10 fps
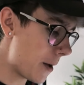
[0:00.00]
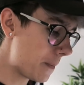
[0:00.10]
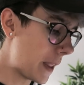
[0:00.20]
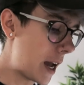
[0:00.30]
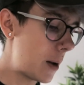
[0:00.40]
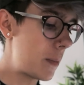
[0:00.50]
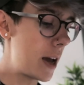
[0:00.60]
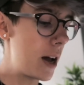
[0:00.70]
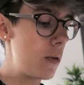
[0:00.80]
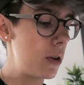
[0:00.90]
Um, I am
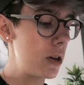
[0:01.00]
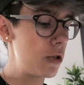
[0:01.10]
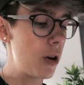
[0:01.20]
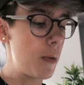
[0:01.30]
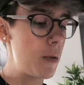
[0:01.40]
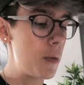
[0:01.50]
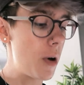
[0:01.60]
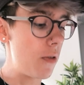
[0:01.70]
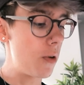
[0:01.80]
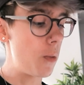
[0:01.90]
now going to drop my
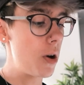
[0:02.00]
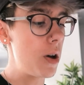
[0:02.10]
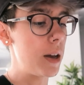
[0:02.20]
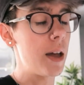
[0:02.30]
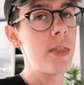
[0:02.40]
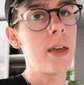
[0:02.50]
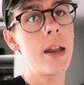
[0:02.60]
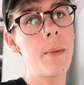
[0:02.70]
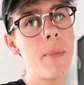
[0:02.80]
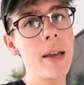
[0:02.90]
mum off at work and
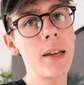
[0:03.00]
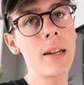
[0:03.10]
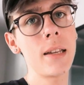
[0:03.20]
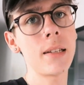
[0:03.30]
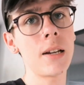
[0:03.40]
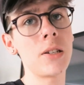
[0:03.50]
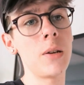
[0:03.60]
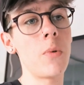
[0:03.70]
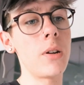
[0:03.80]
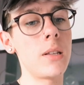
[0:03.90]
then Megan is
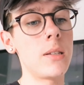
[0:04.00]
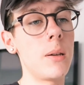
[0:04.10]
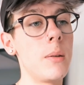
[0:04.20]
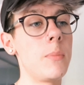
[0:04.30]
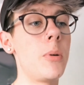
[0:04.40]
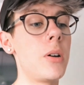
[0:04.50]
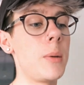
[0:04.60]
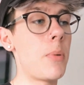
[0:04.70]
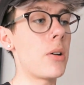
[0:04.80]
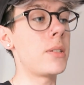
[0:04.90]
actually wanting to put a
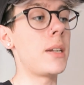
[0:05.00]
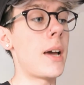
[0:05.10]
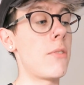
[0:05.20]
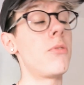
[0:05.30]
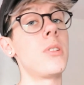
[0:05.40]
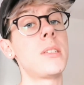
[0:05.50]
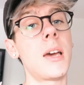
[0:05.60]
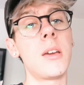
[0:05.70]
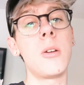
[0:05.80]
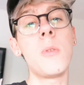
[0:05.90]
deposit down for a
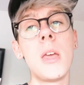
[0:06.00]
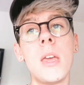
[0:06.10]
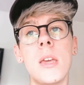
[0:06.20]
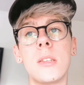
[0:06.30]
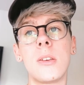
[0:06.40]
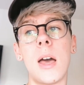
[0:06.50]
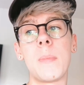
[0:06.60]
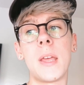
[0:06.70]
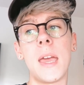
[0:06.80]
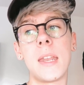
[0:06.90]
tattoo. So
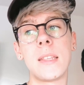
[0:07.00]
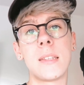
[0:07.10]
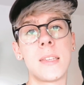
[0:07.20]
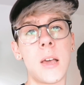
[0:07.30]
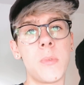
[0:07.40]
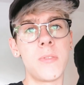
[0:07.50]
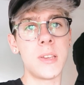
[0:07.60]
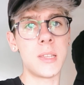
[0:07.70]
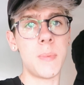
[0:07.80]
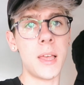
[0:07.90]
I'm going to head into town
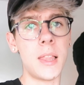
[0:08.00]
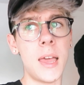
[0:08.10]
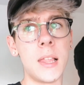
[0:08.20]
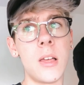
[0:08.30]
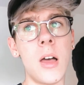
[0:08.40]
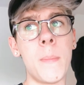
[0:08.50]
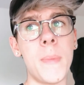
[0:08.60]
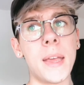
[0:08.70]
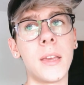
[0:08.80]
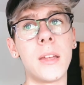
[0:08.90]
with Isabel, Ella
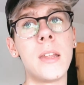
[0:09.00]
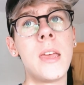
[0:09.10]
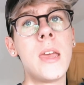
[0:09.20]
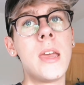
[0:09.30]
and Megan.